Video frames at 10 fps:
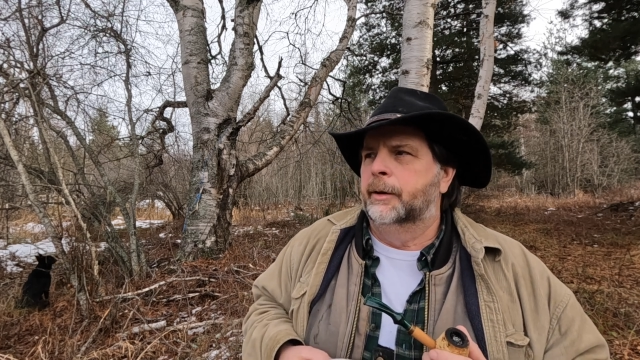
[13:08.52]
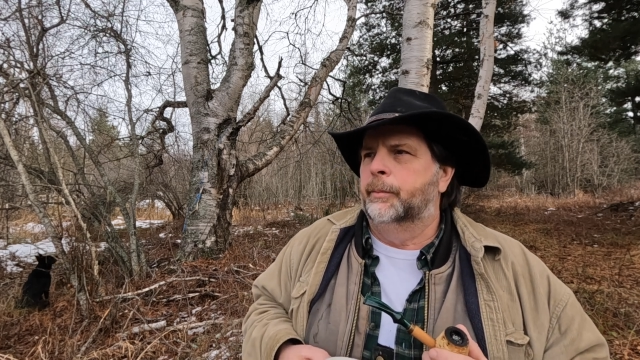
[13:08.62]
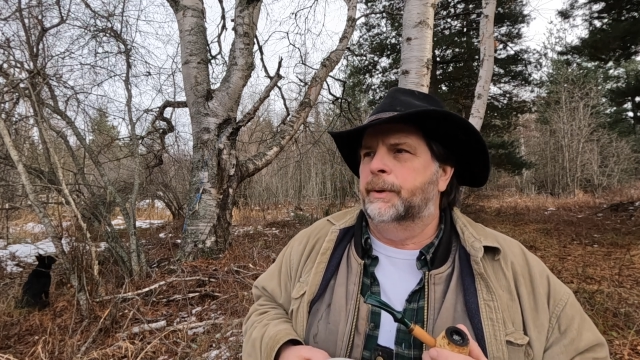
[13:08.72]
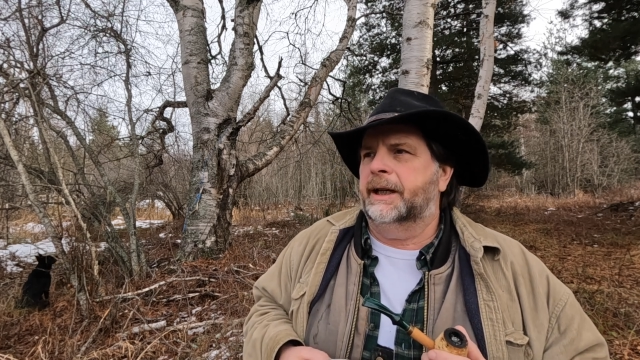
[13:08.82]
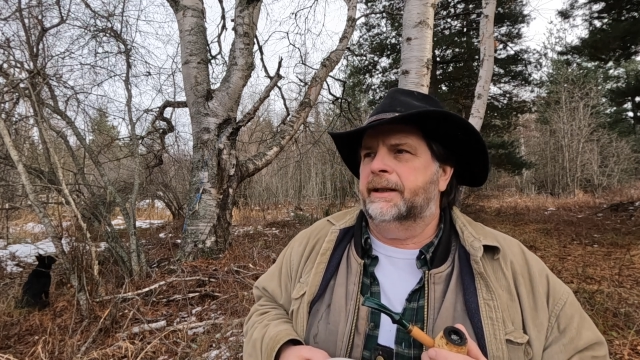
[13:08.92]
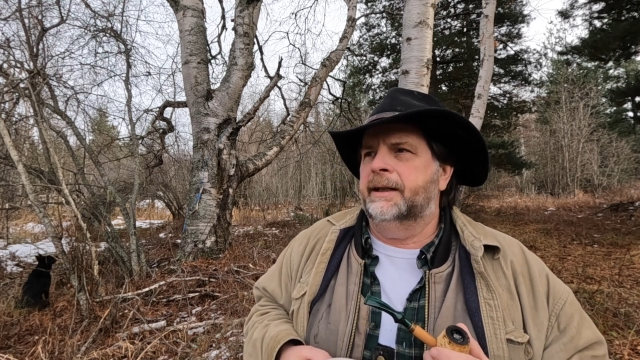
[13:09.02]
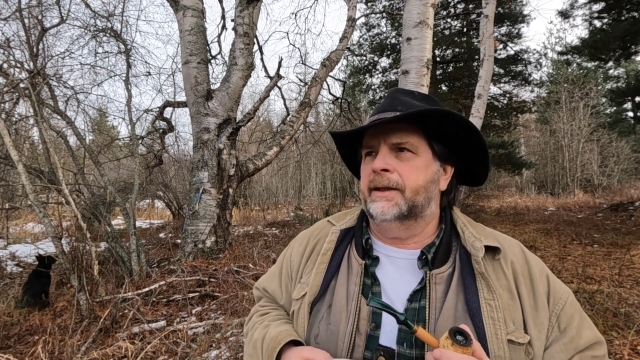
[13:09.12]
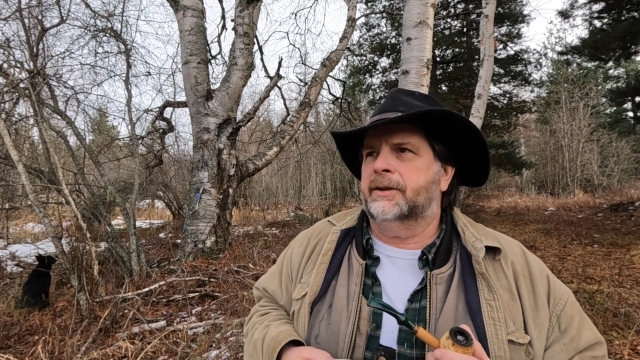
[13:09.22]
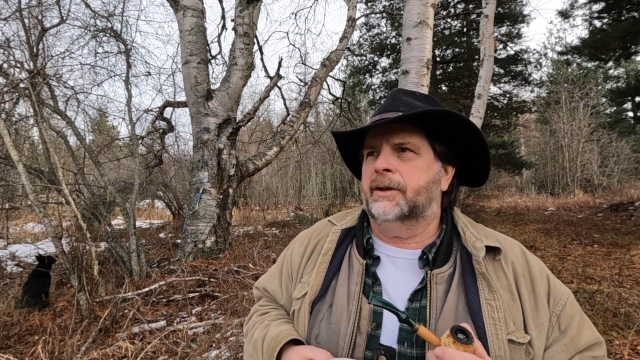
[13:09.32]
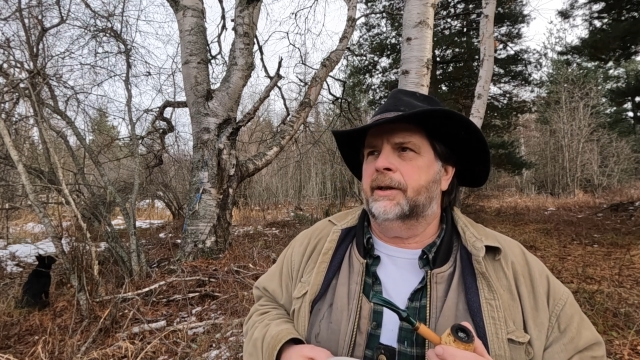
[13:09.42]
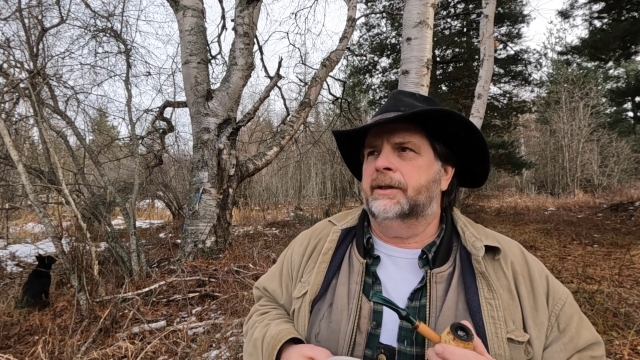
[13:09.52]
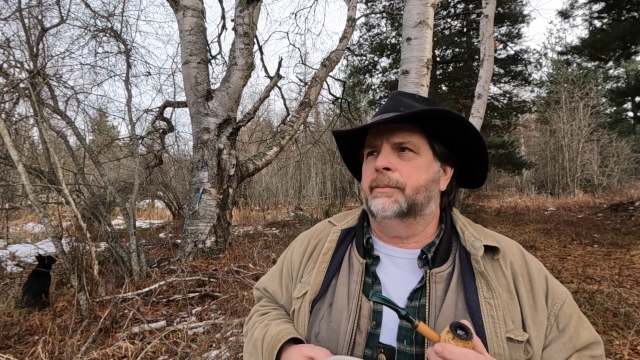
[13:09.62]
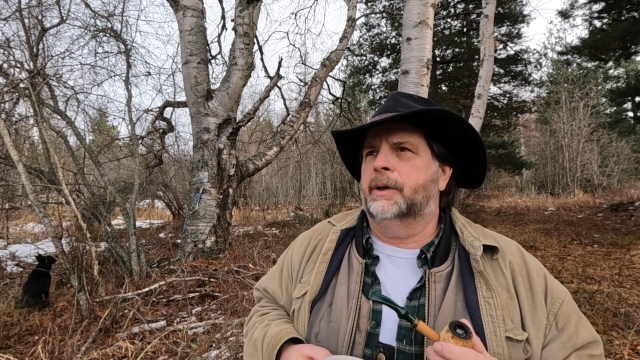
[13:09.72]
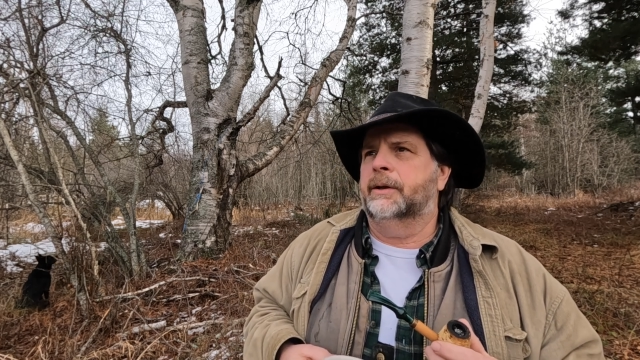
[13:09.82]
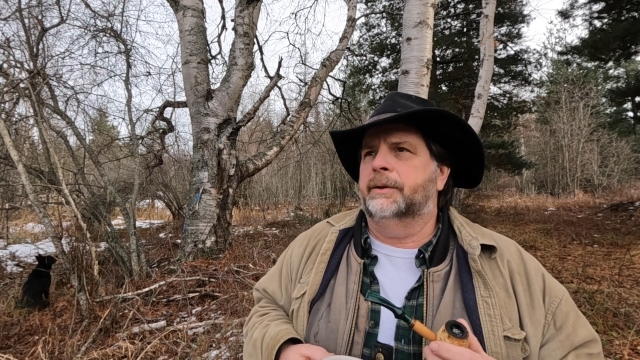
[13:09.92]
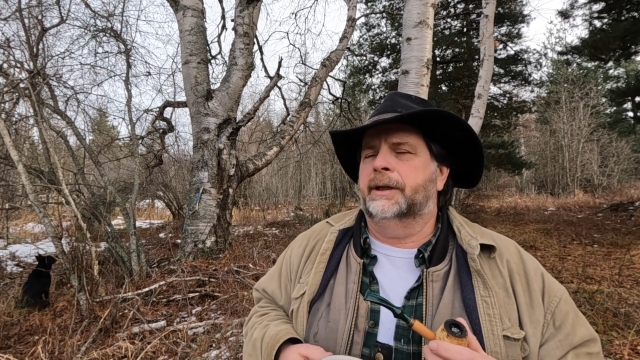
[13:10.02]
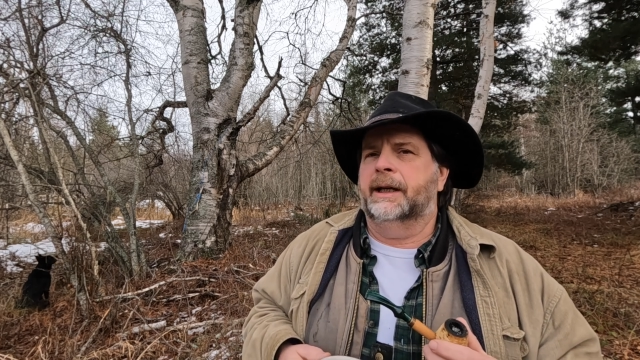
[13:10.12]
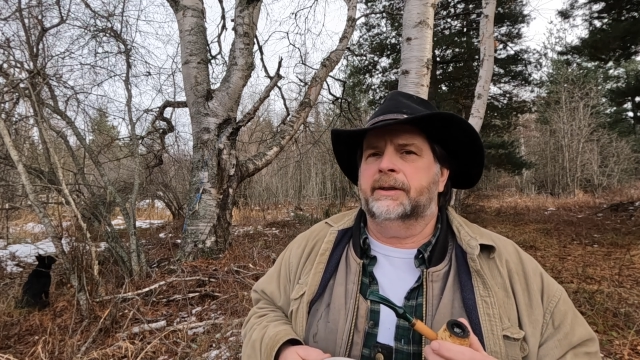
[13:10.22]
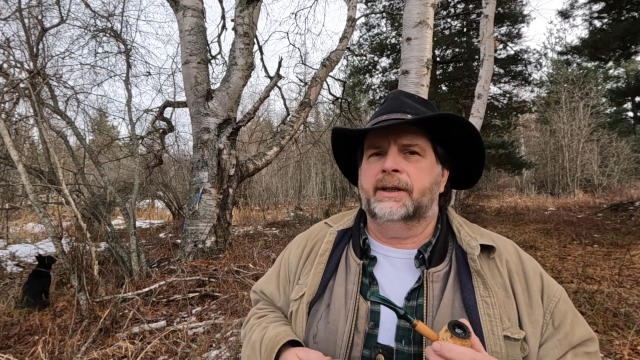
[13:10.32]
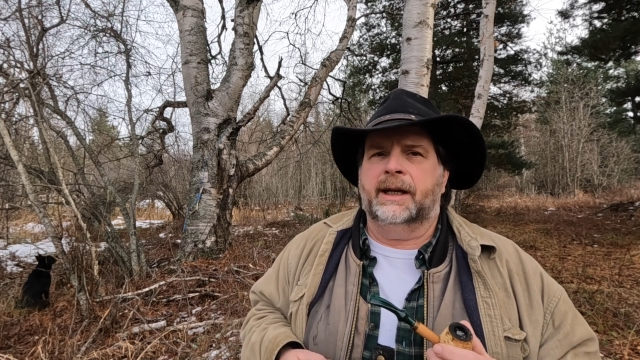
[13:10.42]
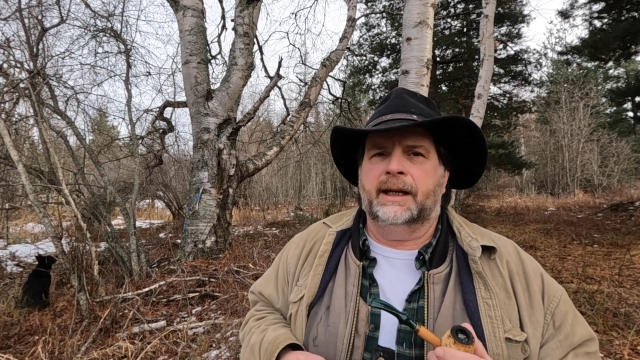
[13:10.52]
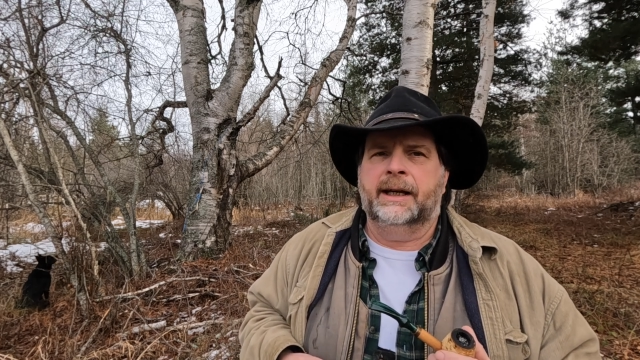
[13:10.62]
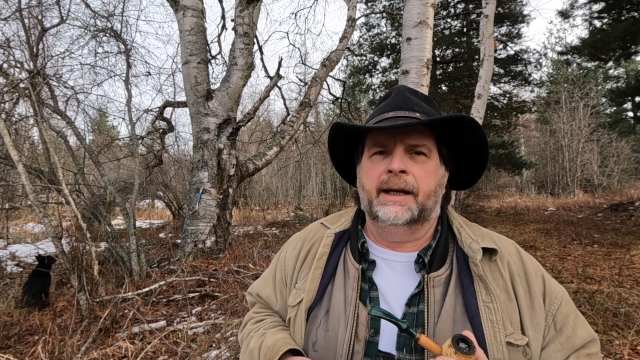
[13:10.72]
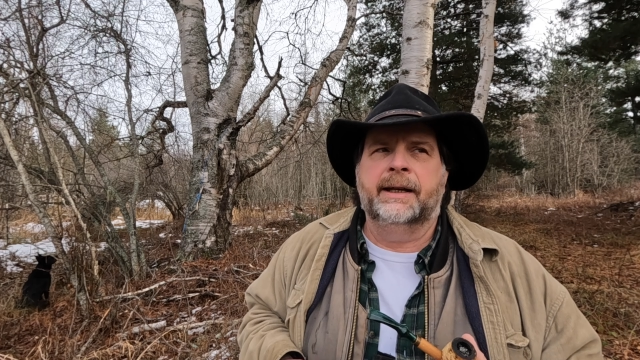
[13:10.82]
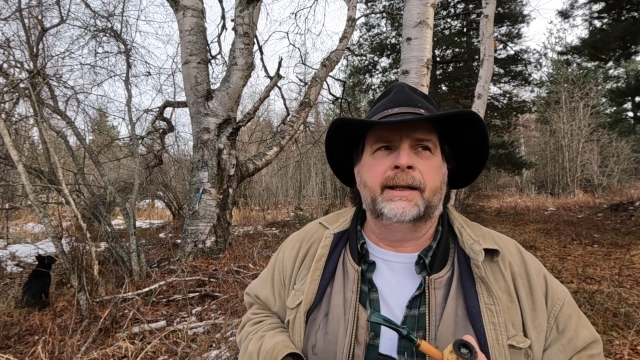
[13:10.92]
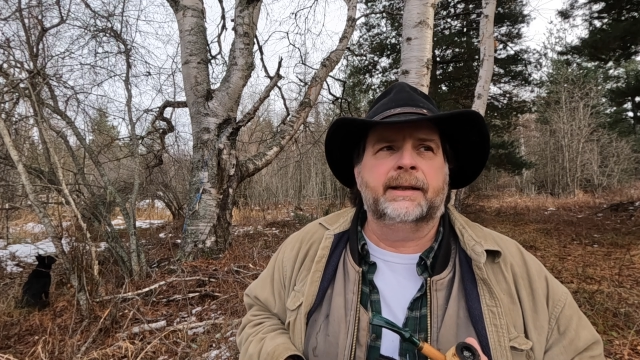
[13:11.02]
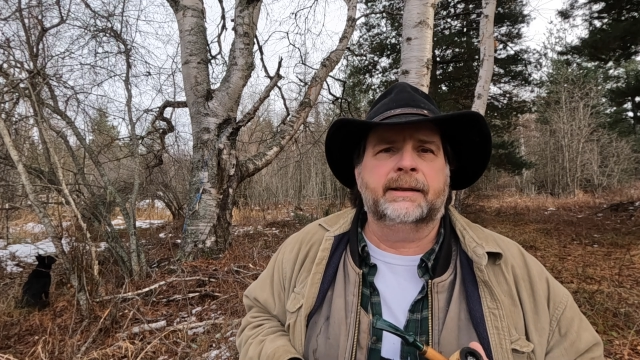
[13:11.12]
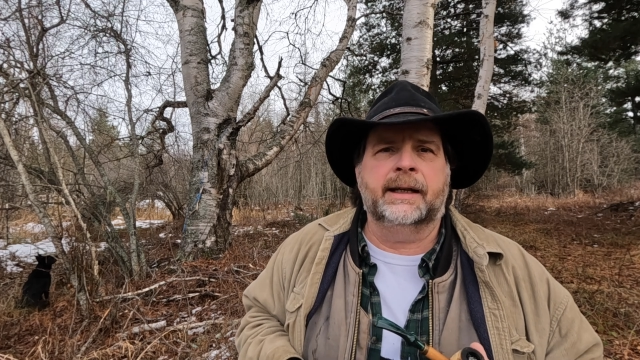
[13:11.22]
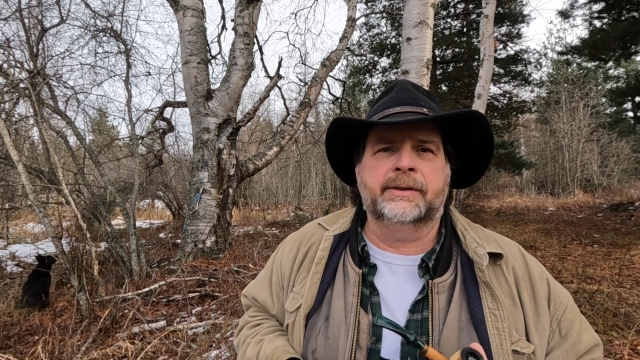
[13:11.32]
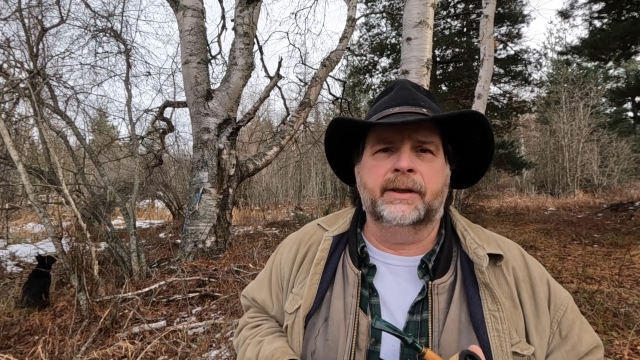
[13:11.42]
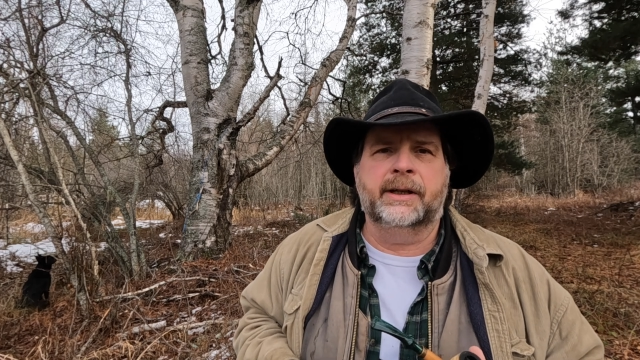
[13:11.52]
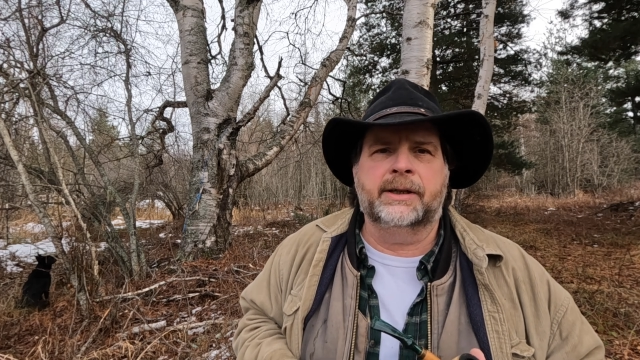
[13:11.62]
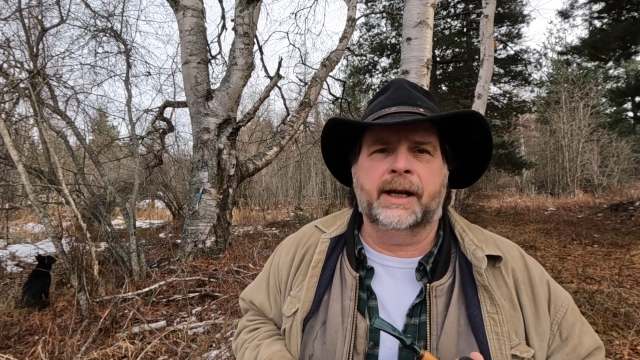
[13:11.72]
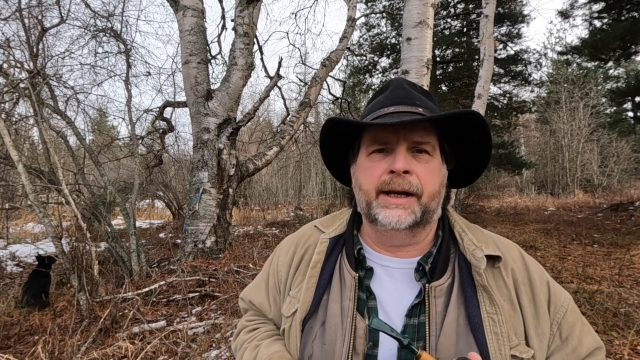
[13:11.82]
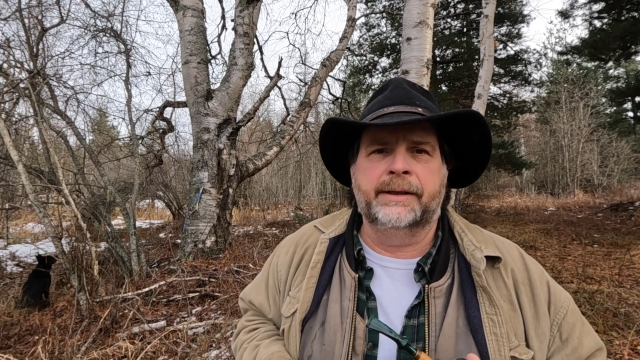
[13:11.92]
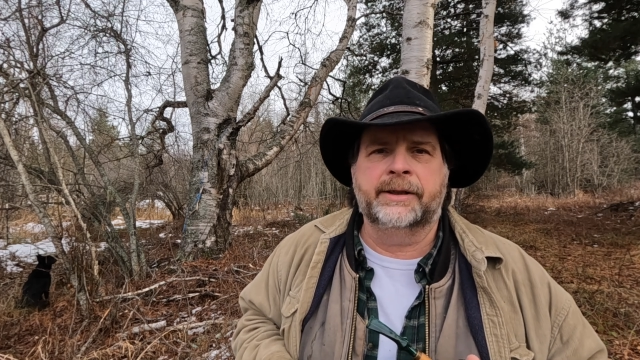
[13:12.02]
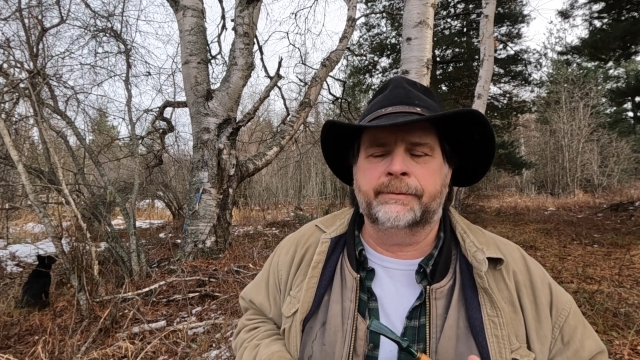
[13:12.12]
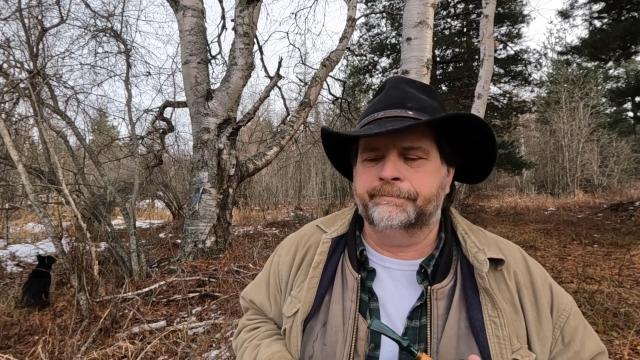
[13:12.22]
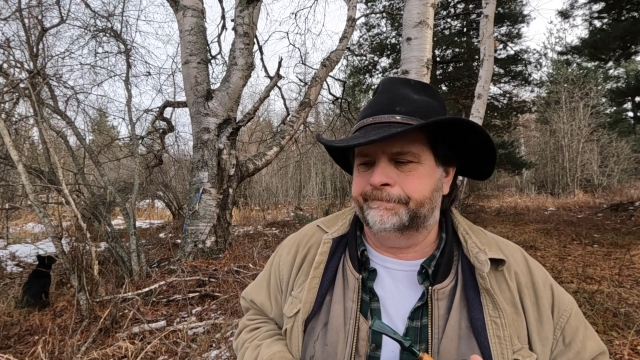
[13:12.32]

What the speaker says: But I think starting tomorrow and the next day, that's going to change.